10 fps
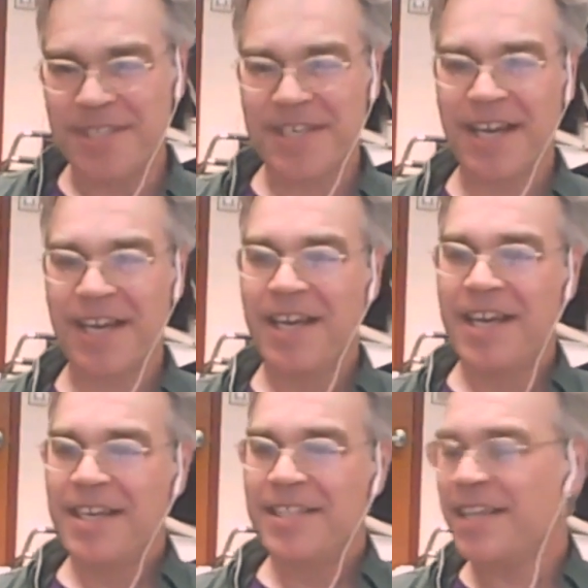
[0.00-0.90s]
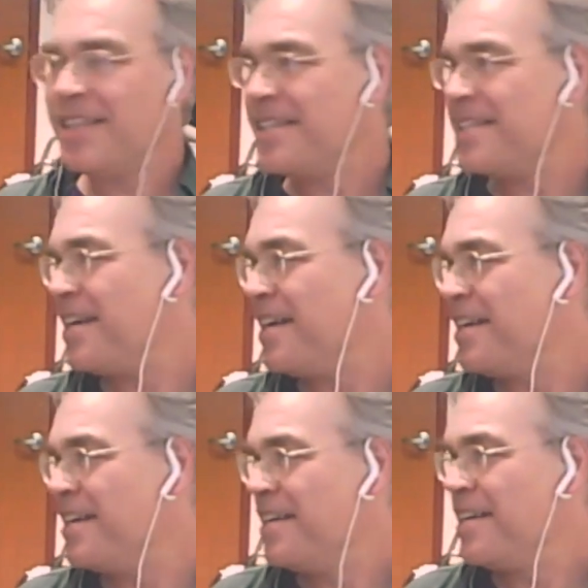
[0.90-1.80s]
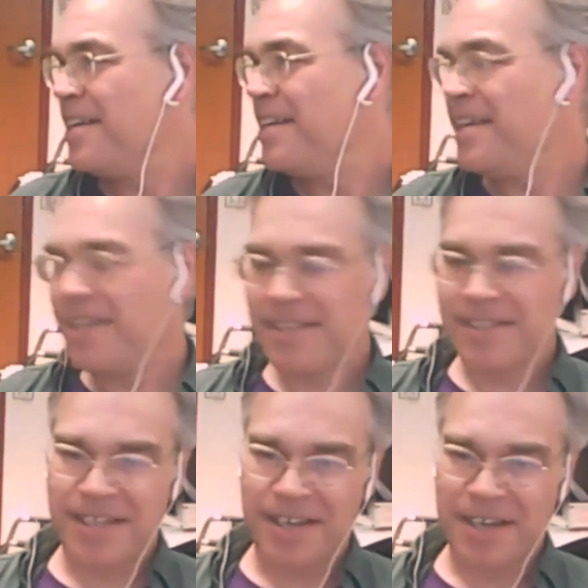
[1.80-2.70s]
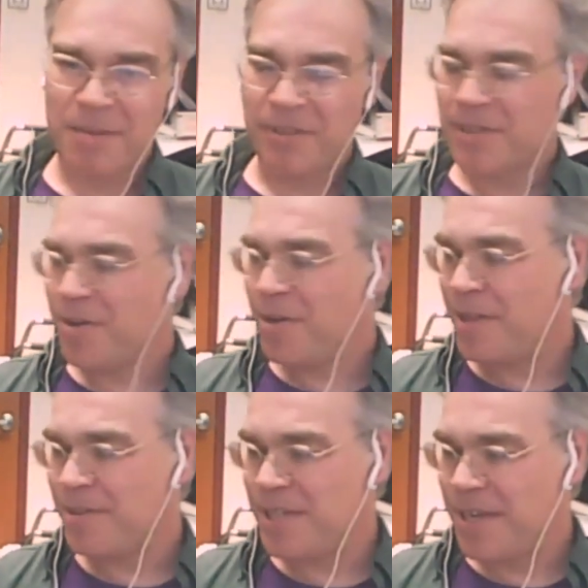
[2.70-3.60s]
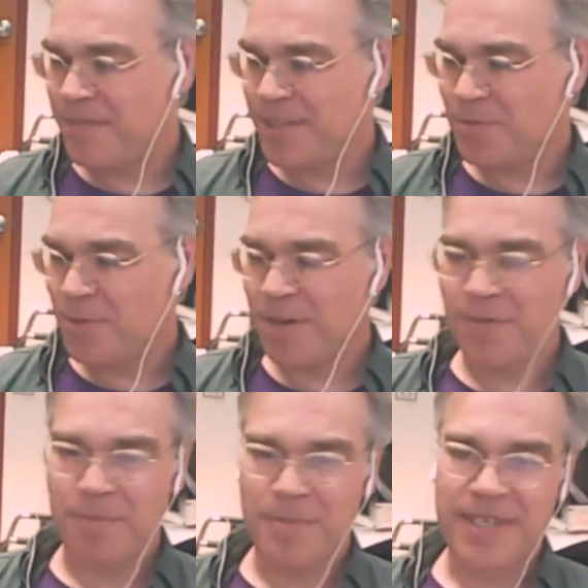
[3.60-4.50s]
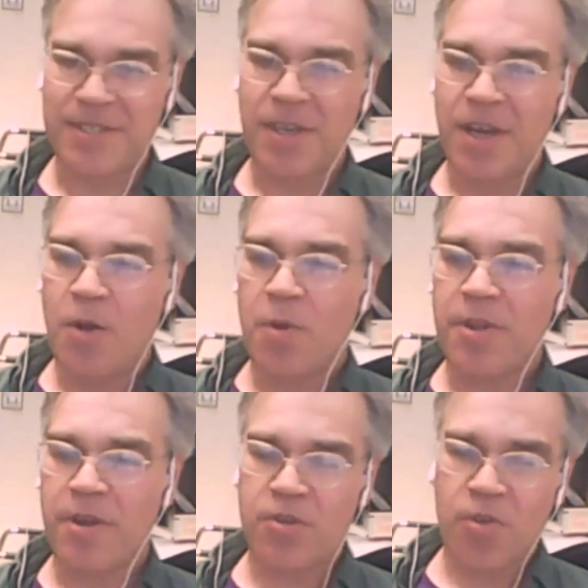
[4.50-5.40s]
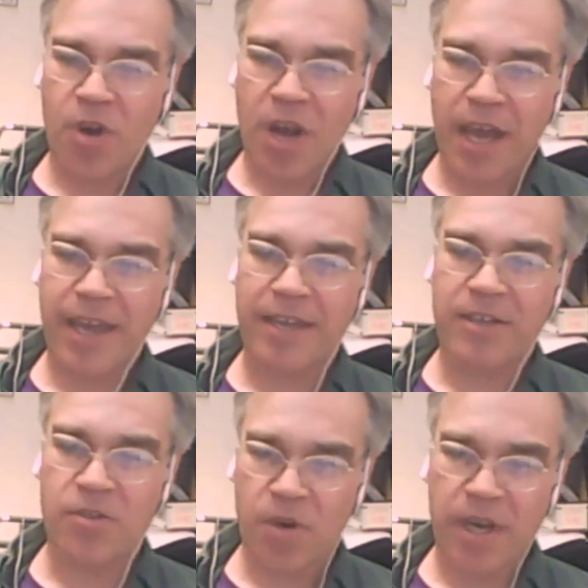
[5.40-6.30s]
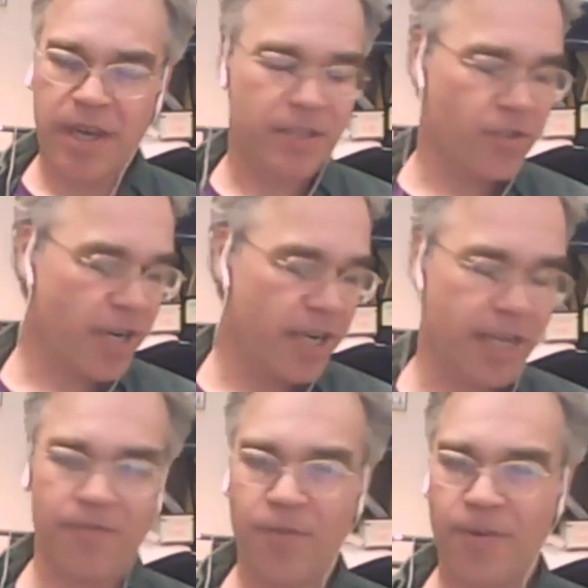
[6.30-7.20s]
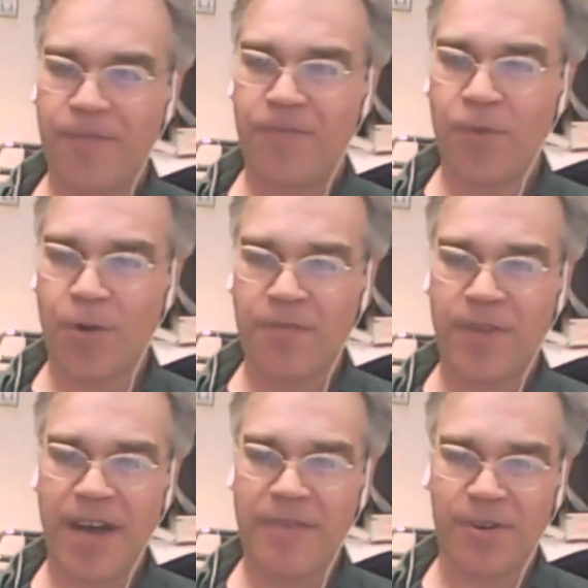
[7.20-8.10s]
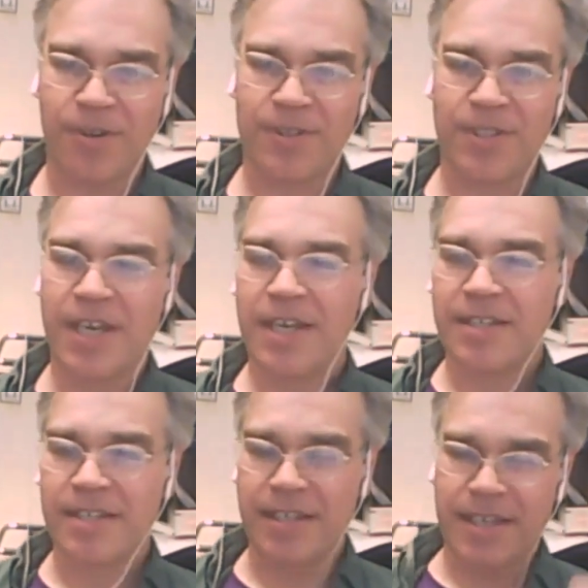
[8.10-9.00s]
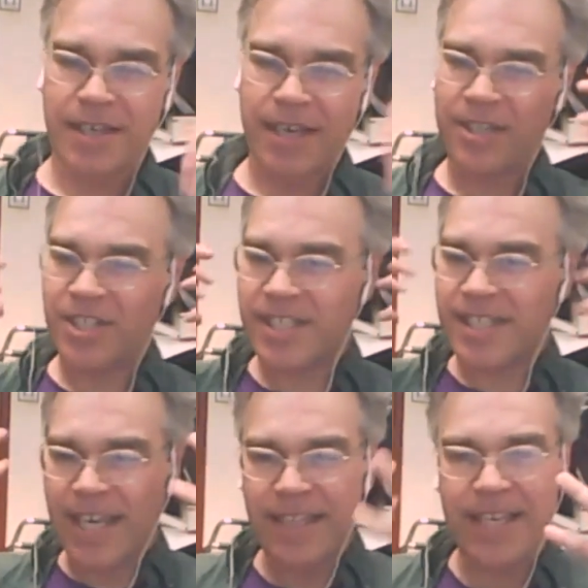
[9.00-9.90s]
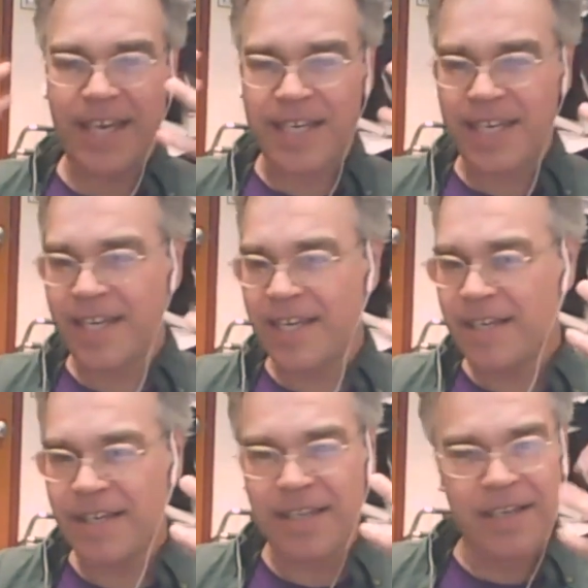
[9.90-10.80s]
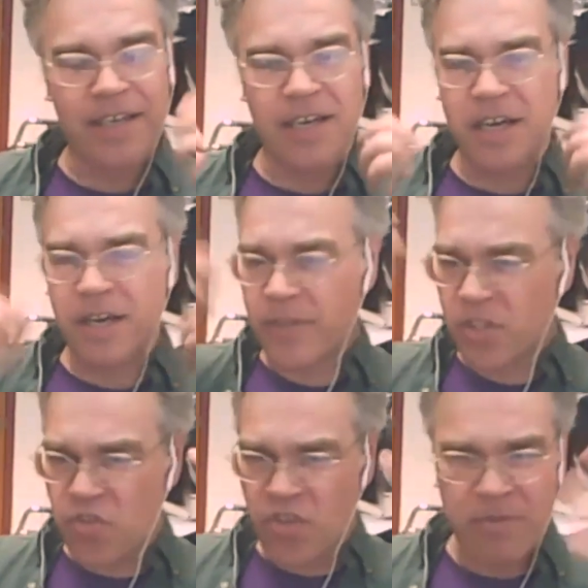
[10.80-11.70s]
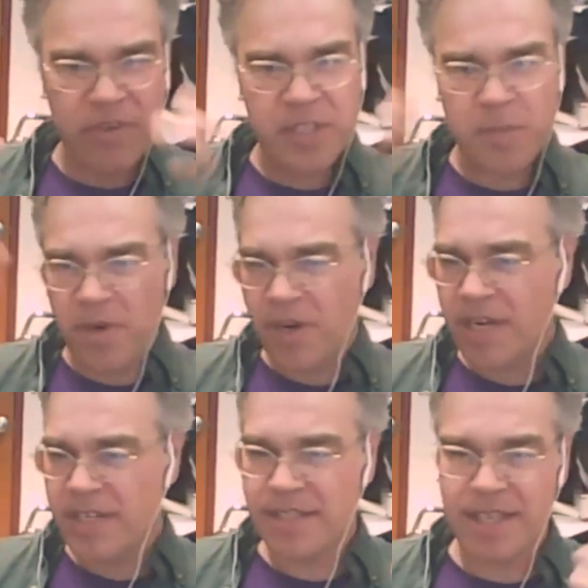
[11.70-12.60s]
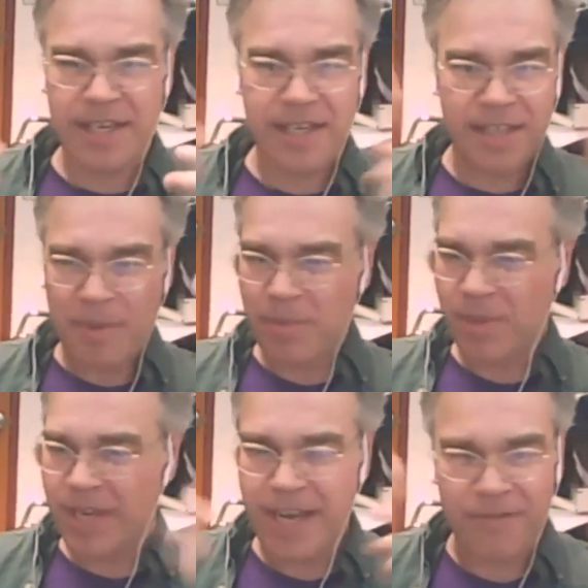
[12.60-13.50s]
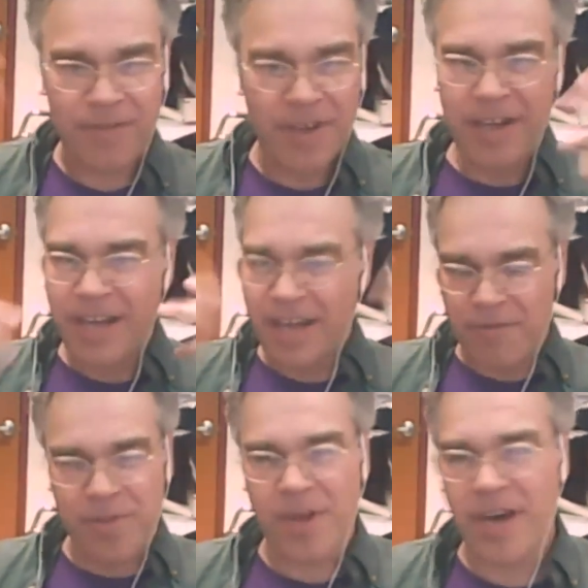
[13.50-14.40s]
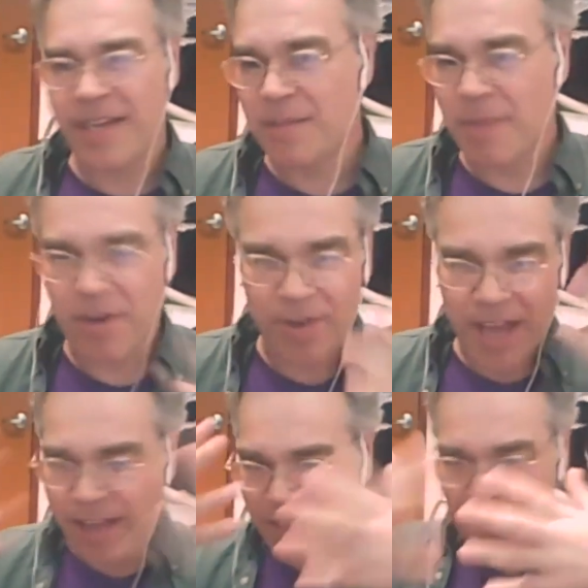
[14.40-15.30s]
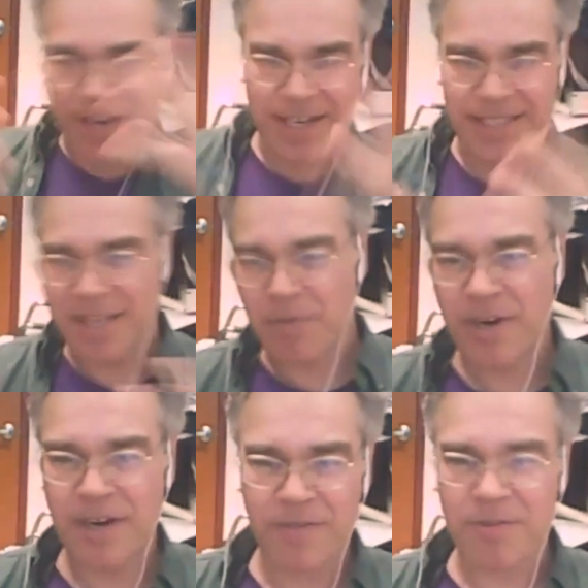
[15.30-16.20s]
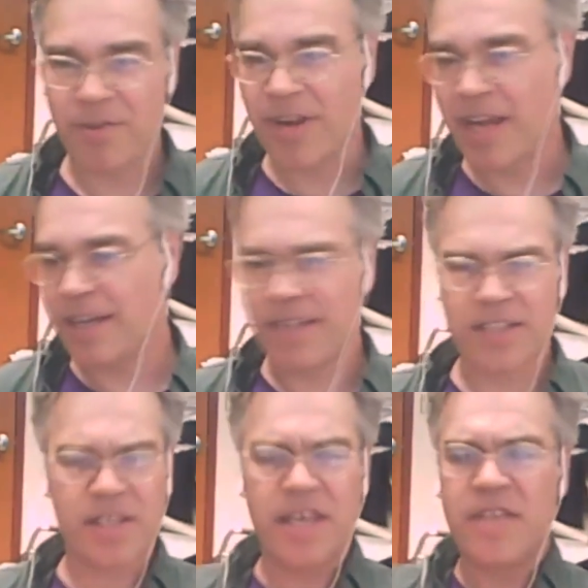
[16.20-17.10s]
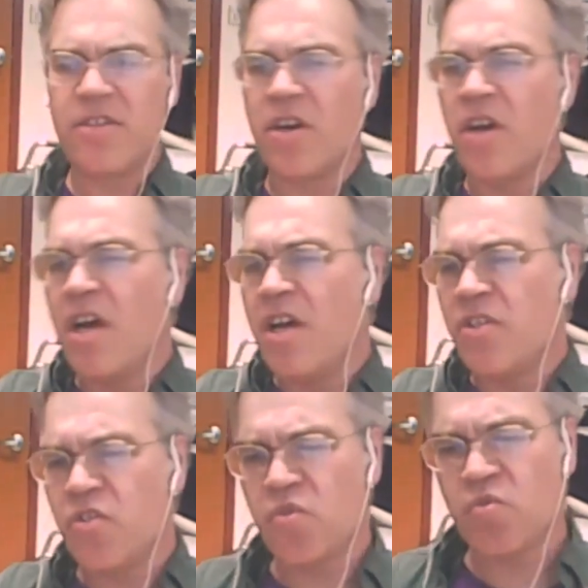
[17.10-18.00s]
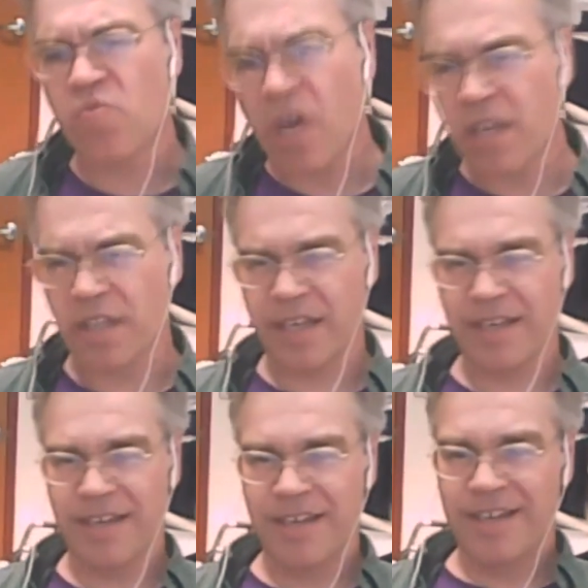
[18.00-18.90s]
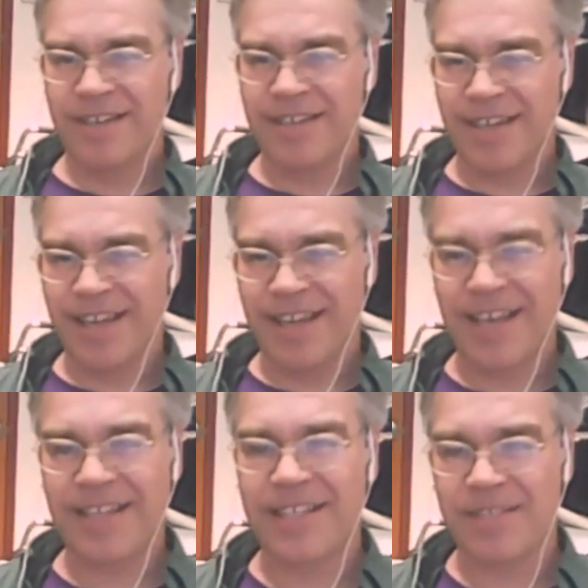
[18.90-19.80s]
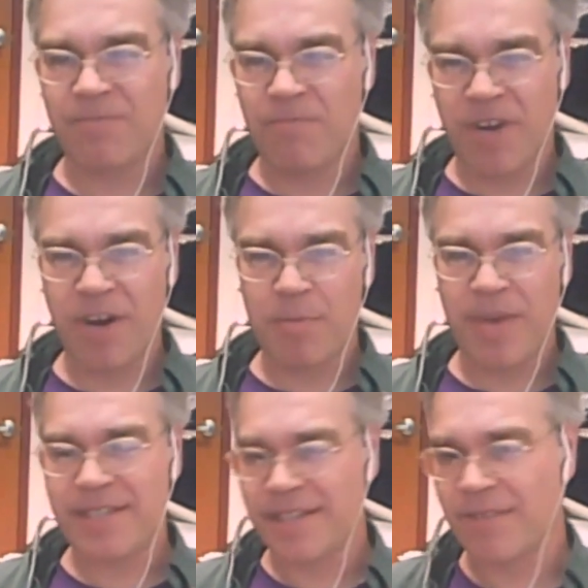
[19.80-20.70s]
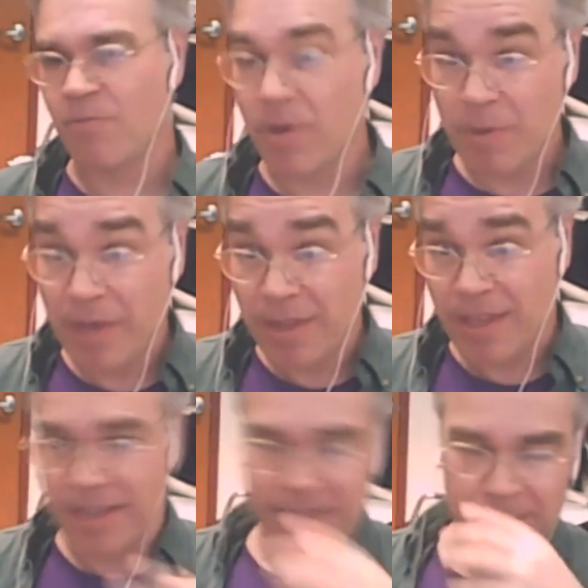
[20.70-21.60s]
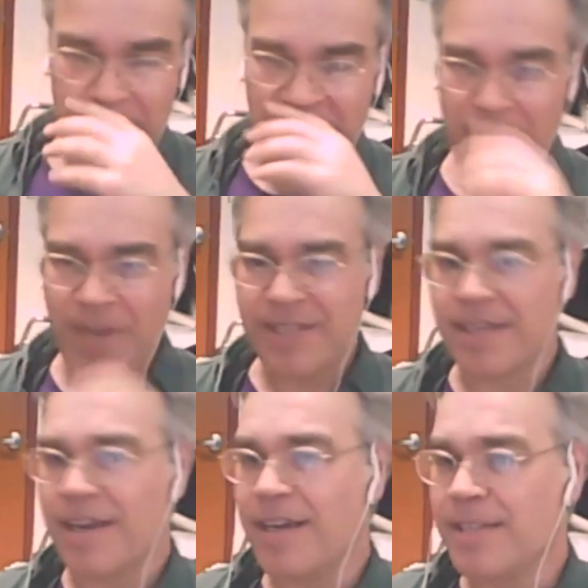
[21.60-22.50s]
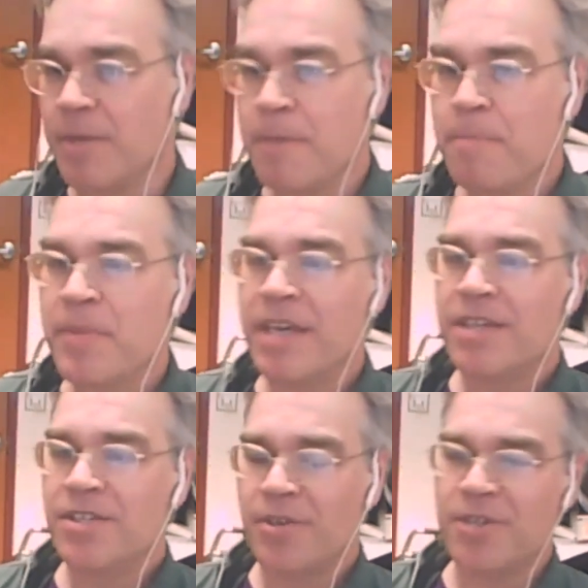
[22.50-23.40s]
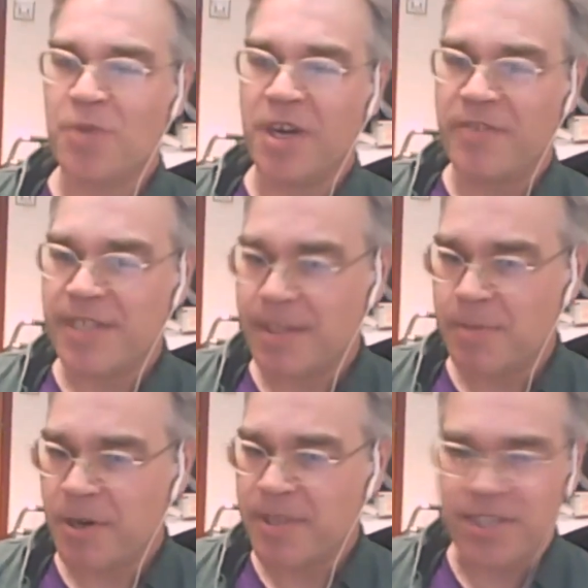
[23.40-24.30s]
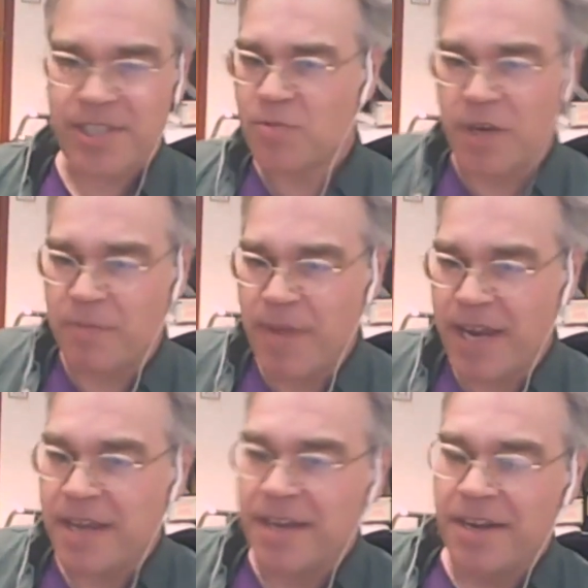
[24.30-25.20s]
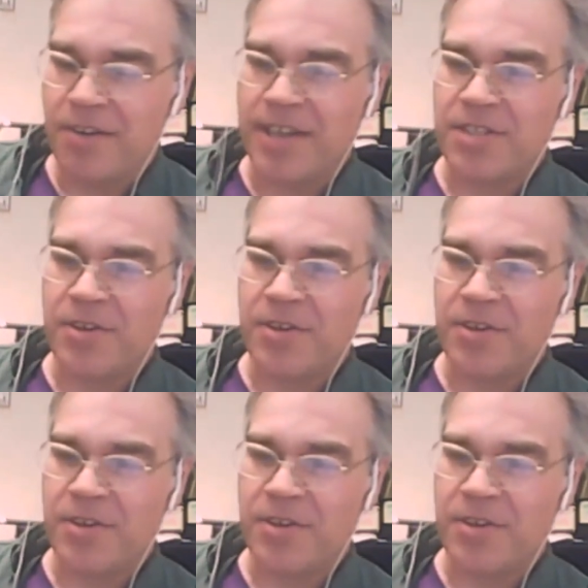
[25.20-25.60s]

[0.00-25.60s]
He's got he's got this. Uh, he and his a couple of co-authors have this wonderful piece where they're trying and trying and trying to get four, four and five year olds to kind of just get the idea of a stream of experience and the idea that people could have have thoughts about reality. They're kind of separated from the reality, and these kids are struggling to get this very basic, what we might think is a very basic concept. So here's one of his experiments, just one of many, right?